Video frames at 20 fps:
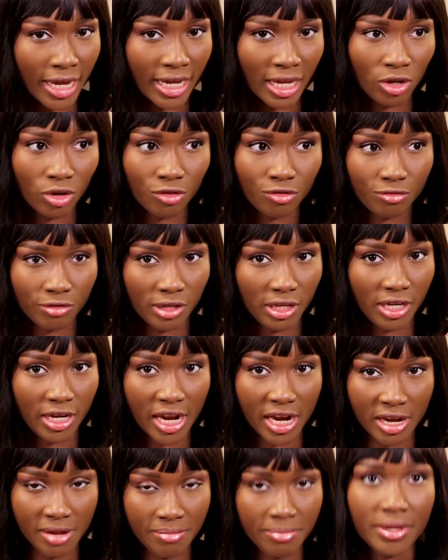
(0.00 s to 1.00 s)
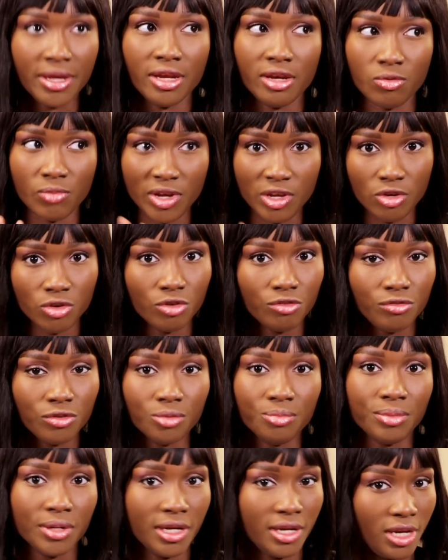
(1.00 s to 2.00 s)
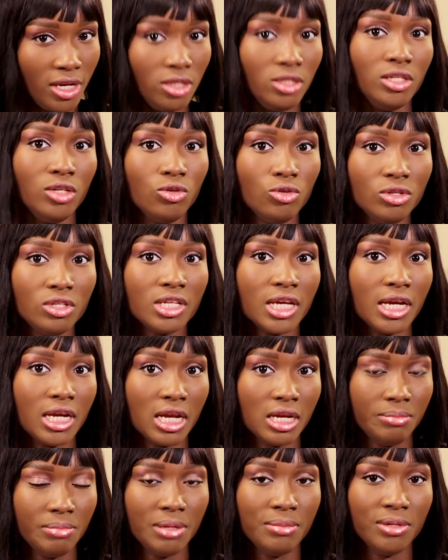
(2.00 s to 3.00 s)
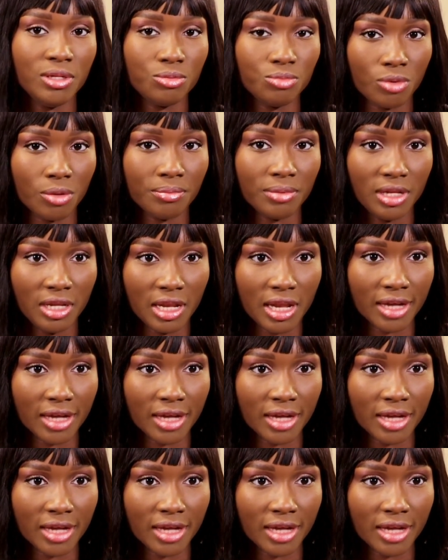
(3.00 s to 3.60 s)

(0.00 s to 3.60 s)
and you're not feeling any pain. When you don't feel pain, then it's a good sign that the baby is properly